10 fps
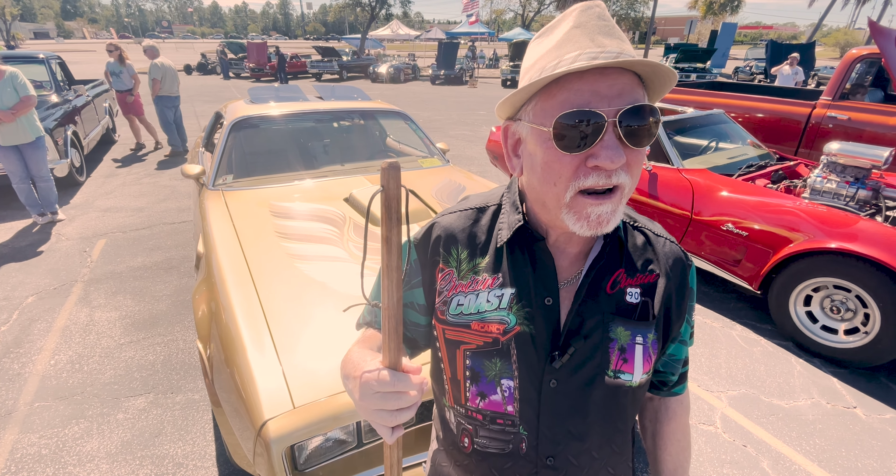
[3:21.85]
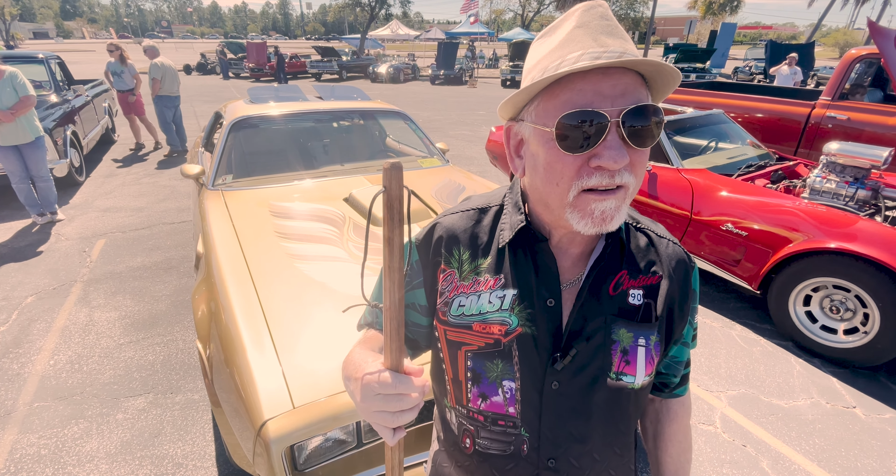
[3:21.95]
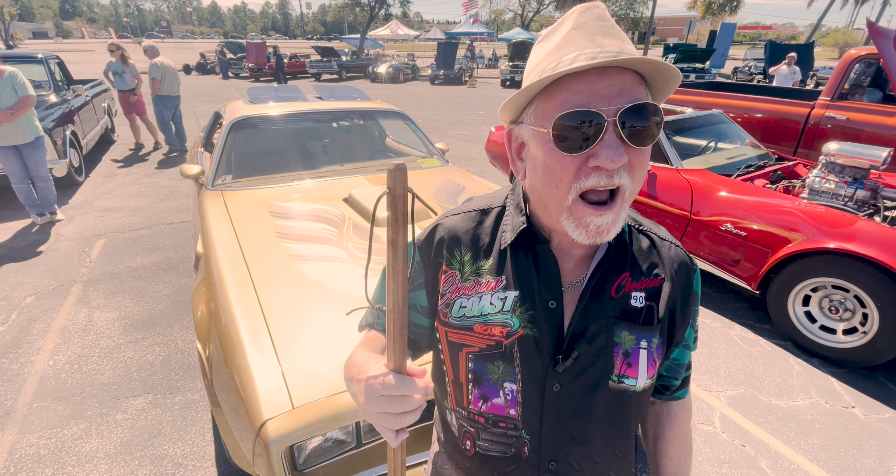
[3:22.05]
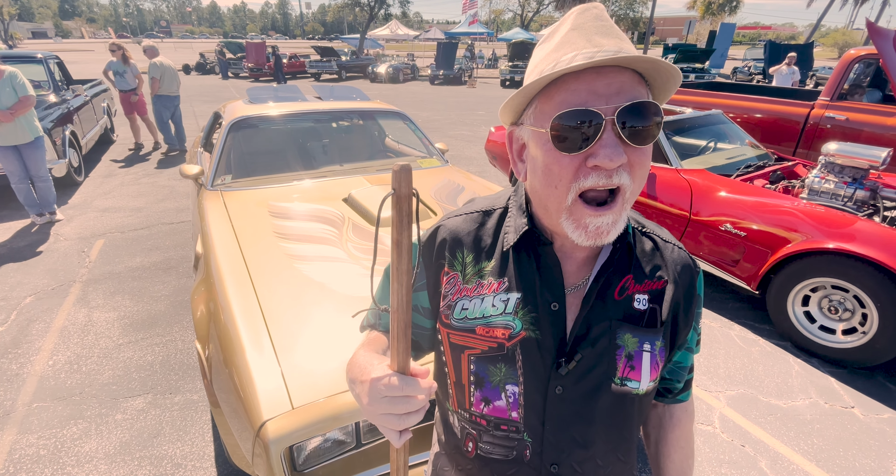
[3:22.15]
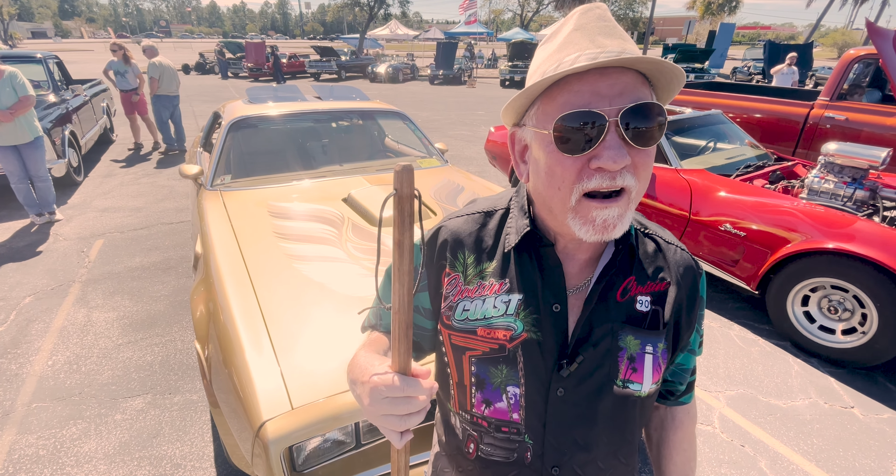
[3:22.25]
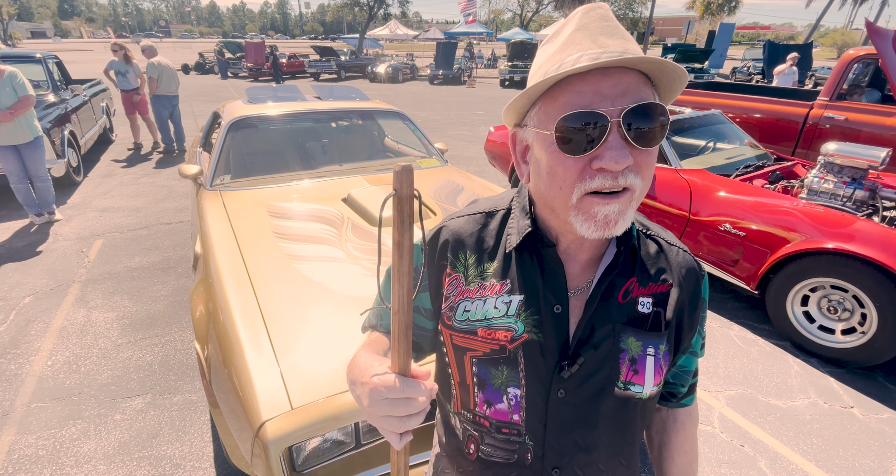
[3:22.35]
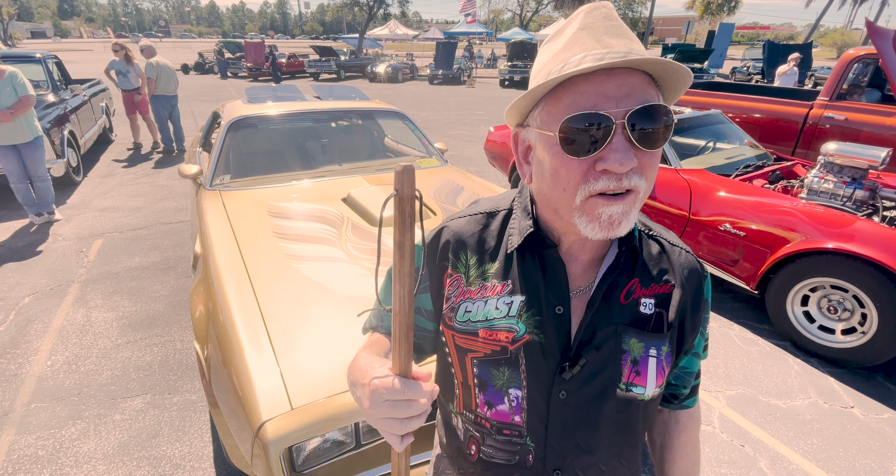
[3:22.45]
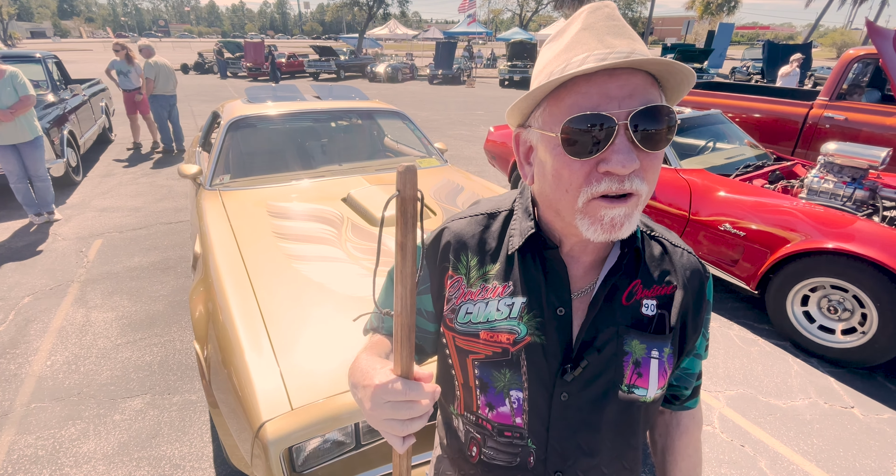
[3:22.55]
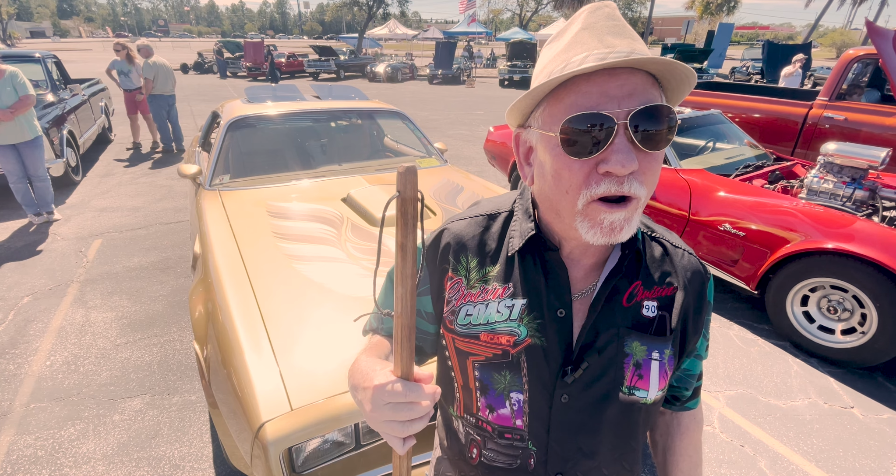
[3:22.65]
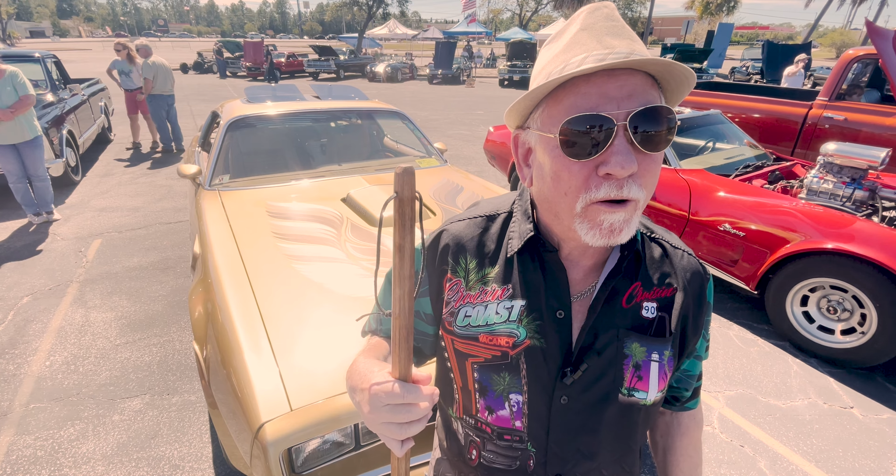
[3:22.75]
the tires a
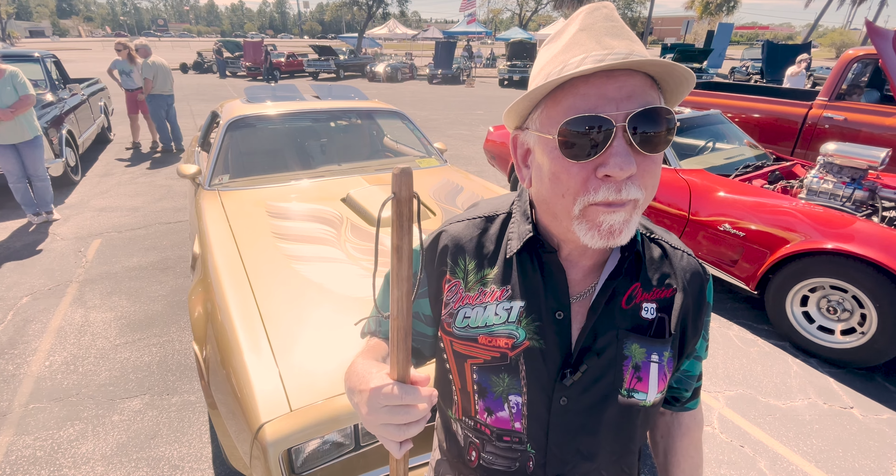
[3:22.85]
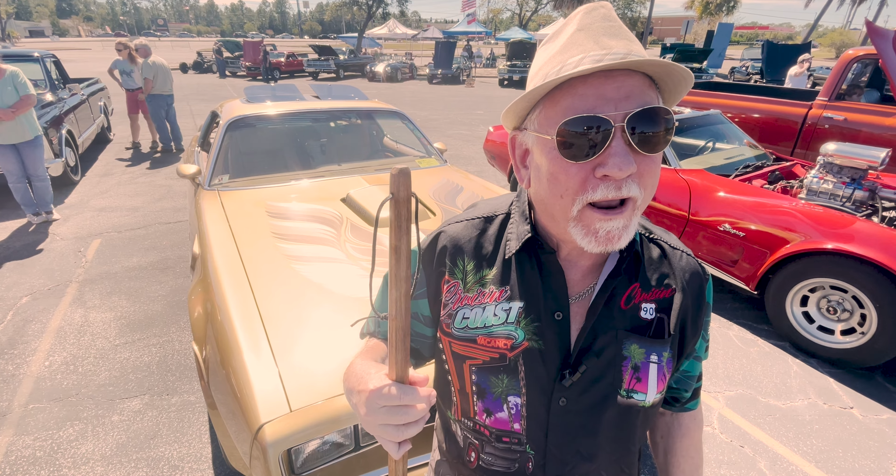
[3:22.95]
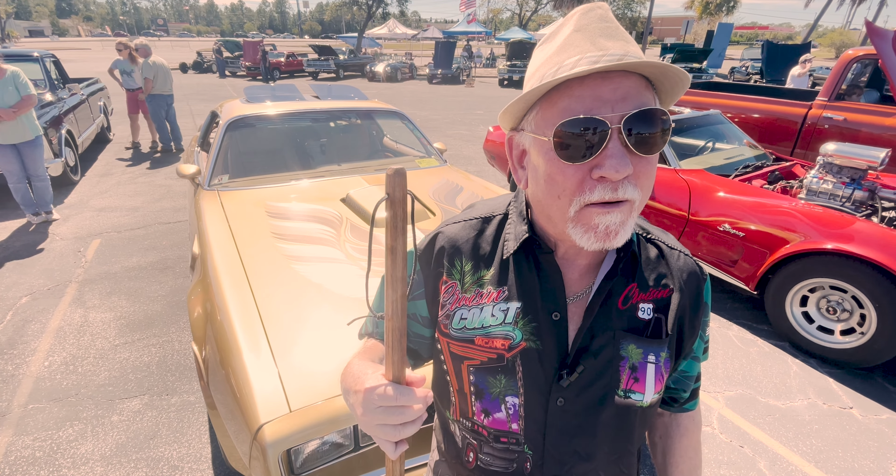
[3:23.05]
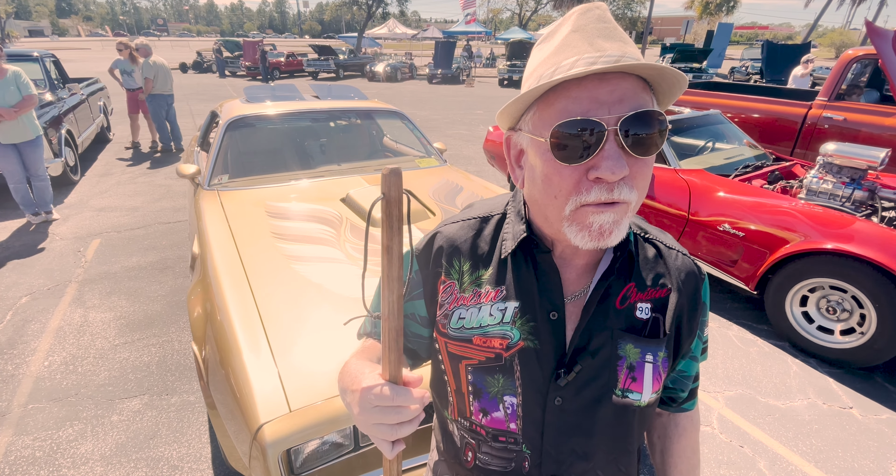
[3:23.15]
little bit